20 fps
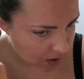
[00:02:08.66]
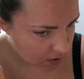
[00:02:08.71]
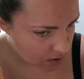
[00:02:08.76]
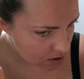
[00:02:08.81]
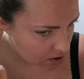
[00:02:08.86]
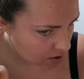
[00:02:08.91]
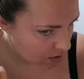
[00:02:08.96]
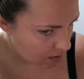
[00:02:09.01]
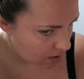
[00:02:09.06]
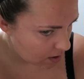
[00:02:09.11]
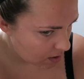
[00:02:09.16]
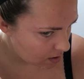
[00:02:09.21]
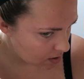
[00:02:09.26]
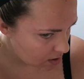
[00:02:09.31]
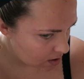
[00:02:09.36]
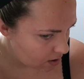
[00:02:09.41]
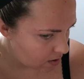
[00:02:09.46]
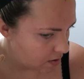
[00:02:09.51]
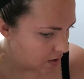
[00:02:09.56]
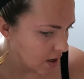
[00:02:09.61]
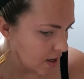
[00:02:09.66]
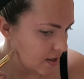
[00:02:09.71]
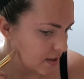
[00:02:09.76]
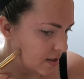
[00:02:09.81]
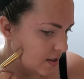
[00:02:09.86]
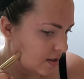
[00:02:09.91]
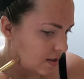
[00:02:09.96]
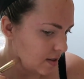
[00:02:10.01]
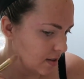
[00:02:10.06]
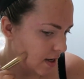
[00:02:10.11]
I'll show it to you guys
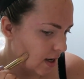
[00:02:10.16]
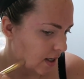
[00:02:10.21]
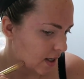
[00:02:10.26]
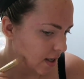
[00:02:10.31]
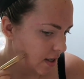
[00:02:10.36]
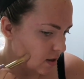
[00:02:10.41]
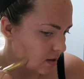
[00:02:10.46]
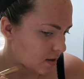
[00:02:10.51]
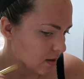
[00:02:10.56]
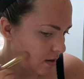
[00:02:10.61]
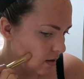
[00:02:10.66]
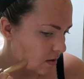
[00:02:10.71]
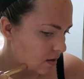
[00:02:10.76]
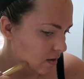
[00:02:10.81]
in a second.